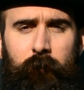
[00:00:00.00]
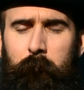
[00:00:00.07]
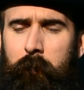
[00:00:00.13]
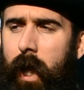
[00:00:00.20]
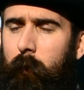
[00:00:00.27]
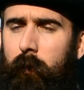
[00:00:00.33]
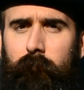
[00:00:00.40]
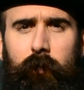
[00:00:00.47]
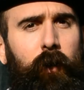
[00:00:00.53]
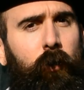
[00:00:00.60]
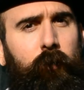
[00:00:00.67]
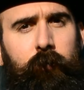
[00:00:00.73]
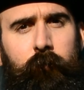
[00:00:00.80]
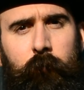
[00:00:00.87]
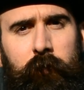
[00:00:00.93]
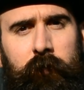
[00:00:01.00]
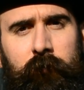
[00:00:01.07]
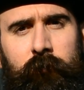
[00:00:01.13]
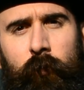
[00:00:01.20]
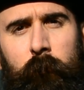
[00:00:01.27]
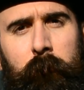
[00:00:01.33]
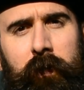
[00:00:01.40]
You'll power right on through it.
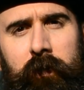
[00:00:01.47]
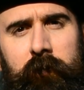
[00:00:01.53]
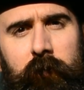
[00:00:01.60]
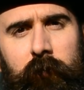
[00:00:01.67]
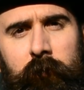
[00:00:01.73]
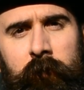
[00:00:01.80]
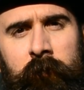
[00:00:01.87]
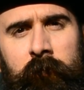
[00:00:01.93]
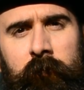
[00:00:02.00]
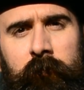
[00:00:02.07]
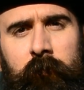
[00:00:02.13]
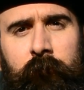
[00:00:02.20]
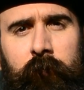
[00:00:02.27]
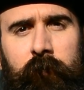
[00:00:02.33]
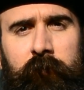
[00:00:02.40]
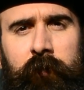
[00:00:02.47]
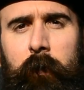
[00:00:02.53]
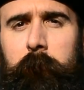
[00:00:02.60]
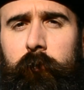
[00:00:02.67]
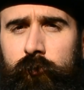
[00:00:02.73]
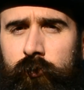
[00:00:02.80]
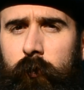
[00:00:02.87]
It's no big deal. It's just the first
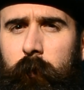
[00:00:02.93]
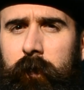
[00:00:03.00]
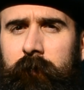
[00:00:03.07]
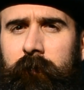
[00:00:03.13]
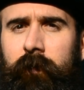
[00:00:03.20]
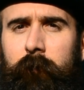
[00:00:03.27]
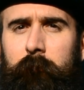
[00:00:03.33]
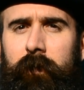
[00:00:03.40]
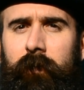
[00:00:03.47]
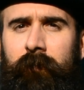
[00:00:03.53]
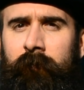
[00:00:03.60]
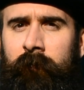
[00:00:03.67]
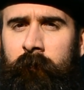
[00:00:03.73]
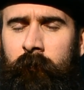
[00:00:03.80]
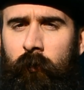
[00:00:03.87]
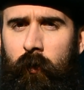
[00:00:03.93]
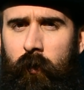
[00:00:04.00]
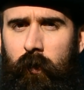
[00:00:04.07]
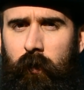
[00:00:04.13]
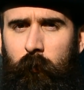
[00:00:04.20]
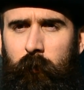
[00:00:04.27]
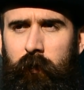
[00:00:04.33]
time you do it, it's going to be a little
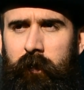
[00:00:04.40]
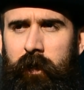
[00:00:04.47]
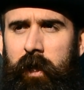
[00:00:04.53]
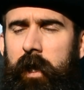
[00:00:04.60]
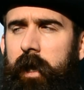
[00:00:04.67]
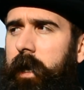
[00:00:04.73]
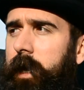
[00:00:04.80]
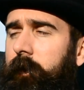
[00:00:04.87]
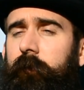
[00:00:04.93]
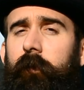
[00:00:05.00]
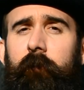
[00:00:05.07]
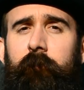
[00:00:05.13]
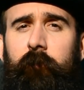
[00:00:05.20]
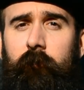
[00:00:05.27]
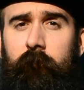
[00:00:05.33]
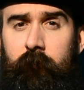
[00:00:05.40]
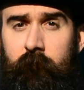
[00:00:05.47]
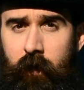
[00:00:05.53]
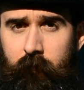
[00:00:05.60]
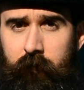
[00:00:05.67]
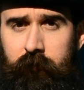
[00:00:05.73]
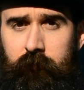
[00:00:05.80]
awkward. It's going to feel
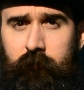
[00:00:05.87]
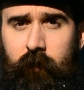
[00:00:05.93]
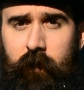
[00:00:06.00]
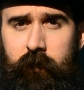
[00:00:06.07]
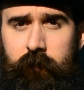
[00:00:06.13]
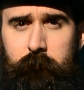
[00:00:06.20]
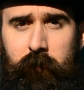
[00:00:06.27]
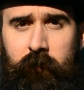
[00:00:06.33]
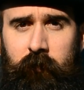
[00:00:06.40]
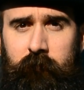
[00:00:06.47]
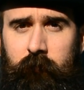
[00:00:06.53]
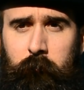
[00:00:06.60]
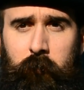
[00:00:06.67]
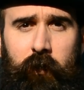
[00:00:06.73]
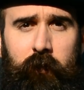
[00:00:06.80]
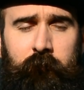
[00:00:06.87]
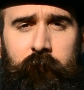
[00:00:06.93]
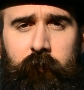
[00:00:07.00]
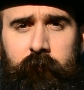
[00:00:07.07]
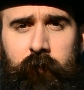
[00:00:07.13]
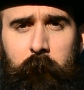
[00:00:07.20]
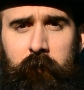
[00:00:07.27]
very strange, because it's probably the
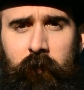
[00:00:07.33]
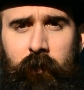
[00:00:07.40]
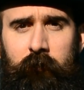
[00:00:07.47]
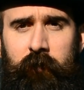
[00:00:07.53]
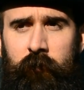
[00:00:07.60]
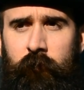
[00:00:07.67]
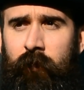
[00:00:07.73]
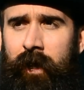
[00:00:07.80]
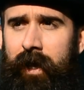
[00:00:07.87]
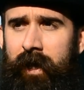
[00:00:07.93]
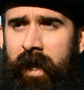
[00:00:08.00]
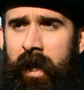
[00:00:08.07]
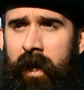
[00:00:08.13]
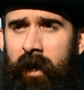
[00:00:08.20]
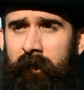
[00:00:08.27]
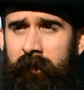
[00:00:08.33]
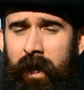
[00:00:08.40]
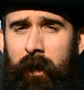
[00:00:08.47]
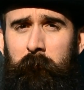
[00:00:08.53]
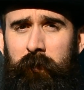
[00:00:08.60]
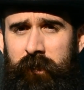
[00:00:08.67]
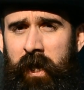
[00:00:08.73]
first time in your life that you've had
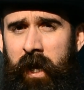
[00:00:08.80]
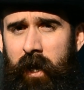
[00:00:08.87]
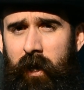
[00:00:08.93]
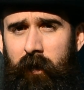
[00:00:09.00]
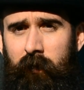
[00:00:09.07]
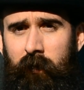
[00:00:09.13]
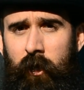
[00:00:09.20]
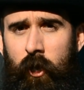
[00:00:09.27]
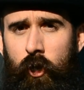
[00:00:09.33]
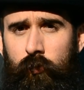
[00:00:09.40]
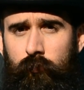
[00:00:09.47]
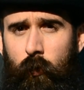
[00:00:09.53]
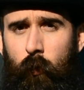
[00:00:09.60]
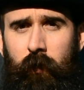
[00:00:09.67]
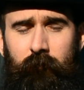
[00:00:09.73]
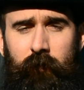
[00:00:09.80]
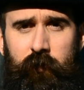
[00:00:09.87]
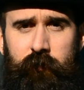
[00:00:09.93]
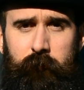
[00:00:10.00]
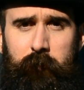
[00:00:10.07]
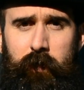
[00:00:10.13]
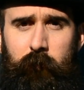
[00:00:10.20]
that much hair growing
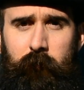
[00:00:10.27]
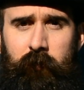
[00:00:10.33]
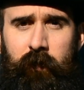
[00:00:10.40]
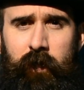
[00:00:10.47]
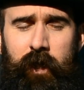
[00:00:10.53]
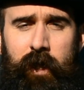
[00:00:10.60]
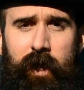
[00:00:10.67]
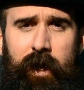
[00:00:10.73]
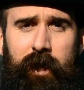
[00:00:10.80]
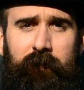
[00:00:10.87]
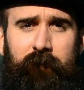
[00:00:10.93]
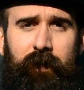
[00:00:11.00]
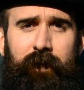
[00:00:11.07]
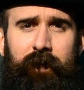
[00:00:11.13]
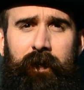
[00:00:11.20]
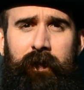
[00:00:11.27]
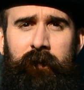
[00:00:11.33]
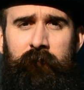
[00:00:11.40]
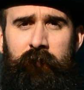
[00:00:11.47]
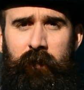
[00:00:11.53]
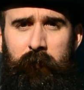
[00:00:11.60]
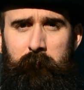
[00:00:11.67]
around your mouth. And it's going to get
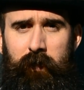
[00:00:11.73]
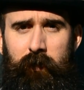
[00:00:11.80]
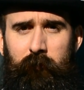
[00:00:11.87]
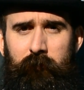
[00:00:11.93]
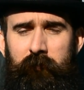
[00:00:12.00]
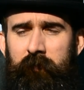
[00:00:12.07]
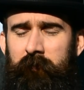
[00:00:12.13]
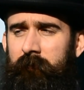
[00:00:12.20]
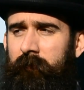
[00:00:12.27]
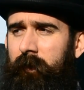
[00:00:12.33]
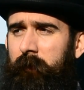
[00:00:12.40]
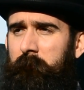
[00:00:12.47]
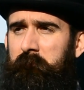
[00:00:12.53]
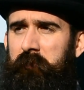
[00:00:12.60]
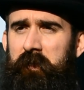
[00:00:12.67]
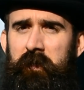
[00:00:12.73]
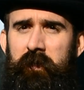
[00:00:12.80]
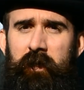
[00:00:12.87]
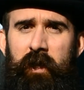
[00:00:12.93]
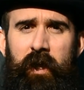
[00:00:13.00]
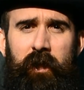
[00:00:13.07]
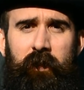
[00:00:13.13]
into your mouth, it's going to
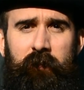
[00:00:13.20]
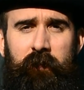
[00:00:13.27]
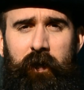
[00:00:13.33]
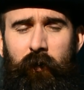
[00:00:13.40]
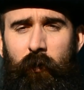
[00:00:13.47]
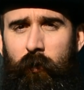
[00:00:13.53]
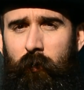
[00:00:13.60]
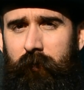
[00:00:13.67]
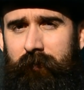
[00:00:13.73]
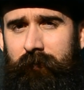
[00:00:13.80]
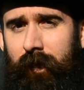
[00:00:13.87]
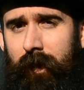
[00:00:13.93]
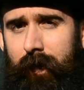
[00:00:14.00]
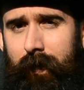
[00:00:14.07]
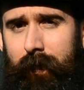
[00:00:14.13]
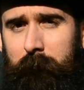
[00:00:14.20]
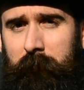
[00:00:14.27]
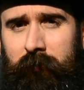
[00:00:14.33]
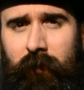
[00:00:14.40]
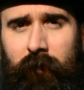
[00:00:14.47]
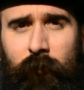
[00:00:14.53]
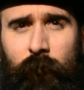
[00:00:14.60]
be there all the time,
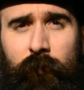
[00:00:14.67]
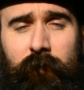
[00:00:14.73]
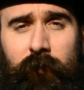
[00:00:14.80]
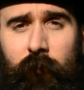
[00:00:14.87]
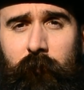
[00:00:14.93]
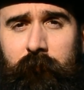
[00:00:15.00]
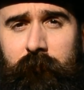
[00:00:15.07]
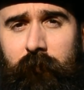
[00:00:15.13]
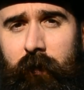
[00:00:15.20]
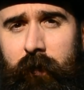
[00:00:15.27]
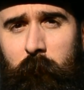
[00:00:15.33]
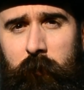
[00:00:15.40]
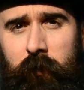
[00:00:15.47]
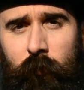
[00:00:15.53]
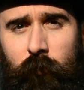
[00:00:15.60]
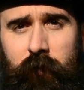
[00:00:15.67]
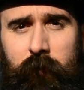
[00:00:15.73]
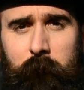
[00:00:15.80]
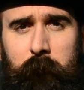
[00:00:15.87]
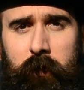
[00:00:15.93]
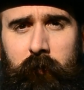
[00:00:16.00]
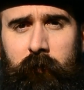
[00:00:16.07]
it's going to look a little funny when you look in
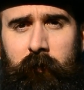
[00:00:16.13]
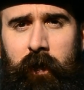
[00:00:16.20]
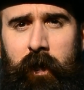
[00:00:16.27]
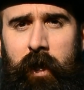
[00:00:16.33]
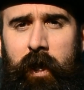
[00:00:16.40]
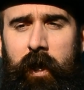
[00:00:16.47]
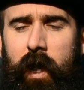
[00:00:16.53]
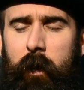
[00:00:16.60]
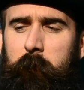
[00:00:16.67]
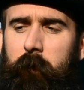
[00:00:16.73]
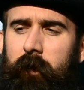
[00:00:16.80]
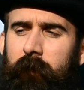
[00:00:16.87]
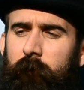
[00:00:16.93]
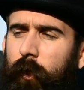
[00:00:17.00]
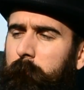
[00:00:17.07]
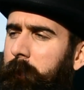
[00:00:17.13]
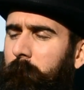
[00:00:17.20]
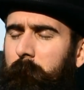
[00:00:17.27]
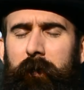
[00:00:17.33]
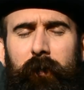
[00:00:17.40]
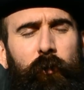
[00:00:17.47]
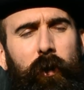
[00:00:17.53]
the mirror. I remember I had a lot of
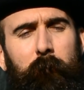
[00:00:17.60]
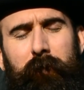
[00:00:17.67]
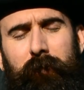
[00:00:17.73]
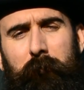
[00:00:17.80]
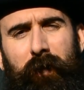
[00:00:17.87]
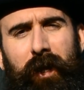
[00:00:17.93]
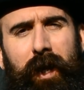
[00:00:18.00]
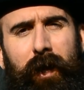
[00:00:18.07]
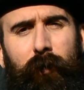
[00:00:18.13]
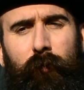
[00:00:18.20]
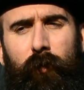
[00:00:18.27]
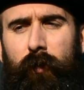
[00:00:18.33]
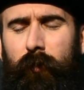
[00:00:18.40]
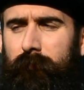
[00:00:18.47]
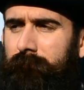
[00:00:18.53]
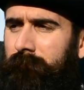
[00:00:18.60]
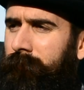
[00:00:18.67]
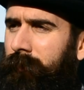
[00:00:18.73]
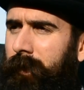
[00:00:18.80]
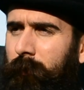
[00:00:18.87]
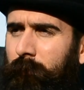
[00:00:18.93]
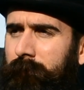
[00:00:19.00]
people make comments about how, oh,
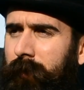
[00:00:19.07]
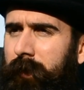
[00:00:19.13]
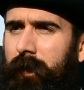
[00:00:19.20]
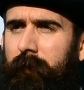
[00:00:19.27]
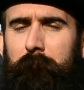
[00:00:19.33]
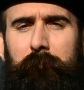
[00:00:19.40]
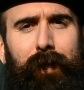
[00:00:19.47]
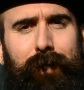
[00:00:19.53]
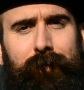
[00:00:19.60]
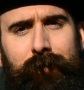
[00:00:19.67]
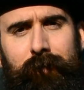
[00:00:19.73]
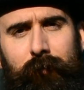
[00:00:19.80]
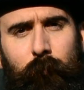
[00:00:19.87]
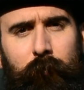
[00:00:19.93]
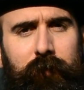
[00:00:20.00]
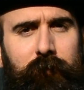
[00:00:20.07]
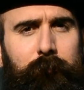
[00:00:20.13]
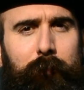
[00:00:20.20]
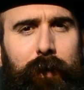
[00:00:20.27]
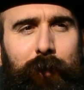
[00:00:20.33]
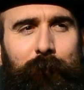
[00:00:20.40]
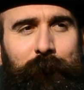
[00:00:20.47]
Johnny, it looks like you have black teeth when you
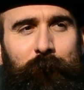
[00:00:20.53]
smile.